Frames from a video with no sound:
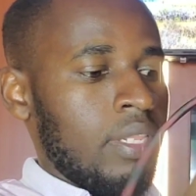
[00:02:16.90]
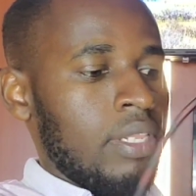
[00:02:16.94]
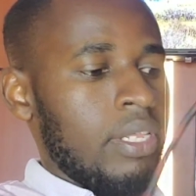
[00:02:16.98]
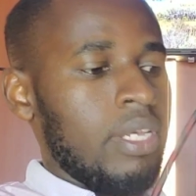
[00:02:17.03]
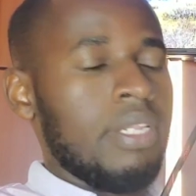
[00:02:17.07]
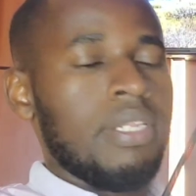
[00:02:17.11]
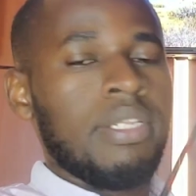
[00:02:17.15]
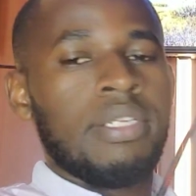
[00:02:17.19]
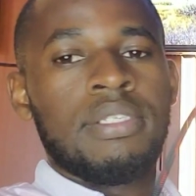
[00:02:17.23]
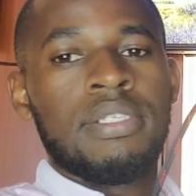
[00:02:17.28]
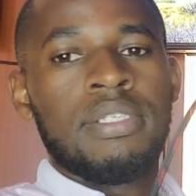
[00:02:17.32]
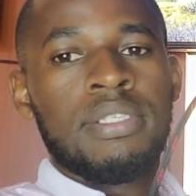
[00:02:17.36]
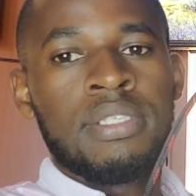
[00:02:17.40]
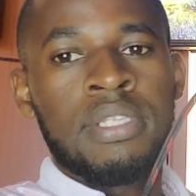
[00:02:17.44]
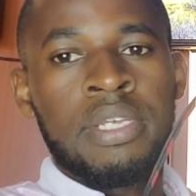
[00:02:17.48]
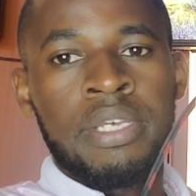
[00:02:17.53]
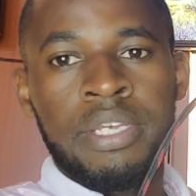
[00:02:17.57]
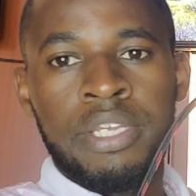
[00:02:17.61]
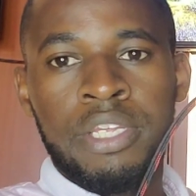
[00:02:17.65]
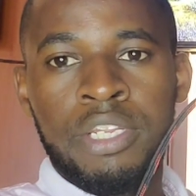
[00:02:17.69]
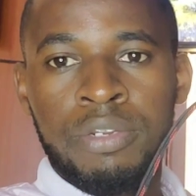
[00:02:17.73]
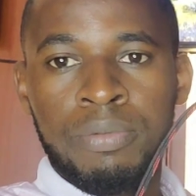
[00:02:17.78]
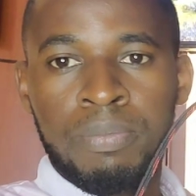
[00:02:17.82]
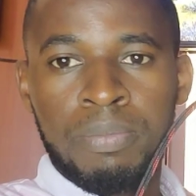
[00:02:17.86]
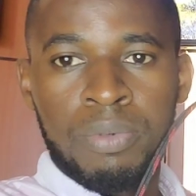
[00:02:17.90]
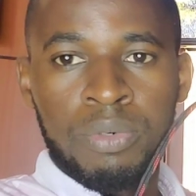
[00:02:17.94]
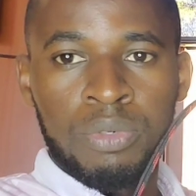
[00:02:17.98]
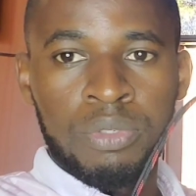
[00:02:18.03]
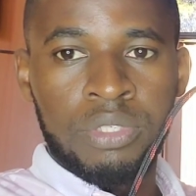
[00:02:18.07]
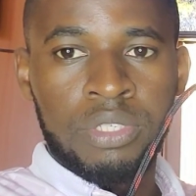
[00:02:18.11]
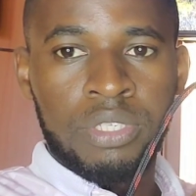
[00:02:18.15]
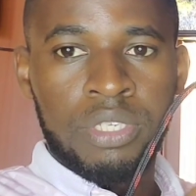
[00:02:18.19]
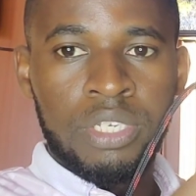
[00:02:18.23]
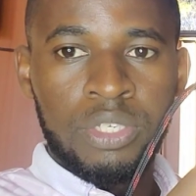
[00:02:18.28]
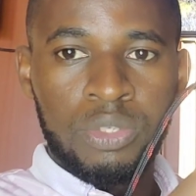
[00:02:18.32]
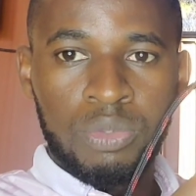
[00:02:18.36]
Then this is the
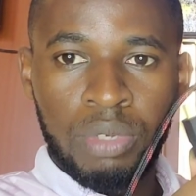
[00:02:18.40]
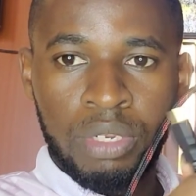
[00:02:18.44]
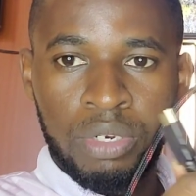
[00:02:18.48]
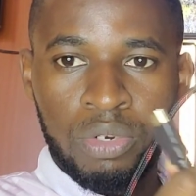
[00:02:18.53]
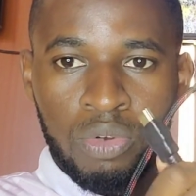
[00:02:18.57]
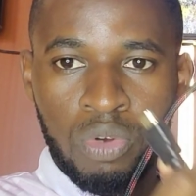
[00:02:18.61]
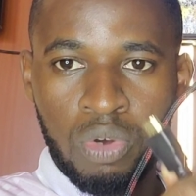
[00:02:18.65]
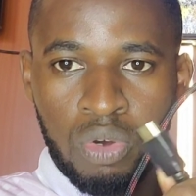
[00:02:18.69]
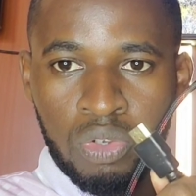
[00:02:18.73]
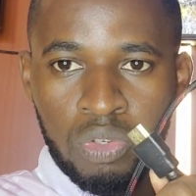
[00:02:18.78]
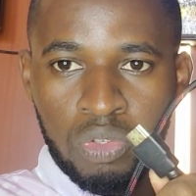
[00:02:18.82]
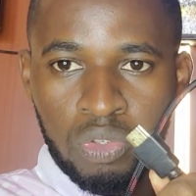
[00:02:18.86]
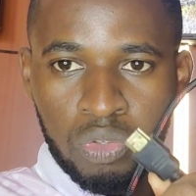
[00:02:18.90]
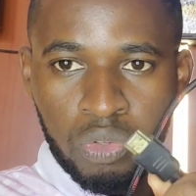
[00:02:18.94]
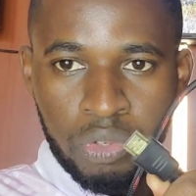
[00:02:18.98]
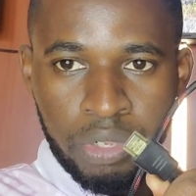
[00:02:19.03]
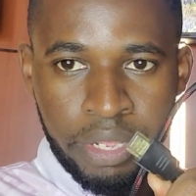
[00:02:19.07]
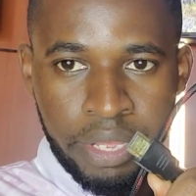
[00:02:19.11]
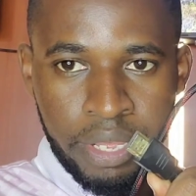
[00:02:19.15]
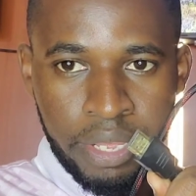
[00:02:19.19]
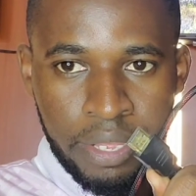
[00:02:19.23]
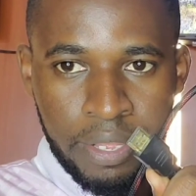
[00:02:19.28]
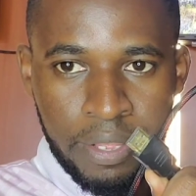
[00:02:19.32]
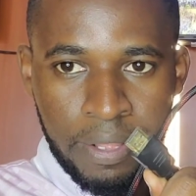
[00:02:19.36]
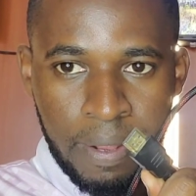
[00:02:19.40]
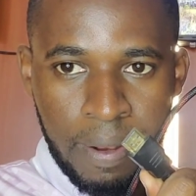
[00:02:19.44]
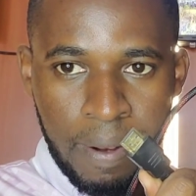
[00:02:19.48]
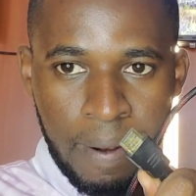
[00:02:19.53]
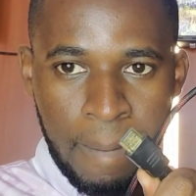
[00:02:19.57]
input. This one goes to the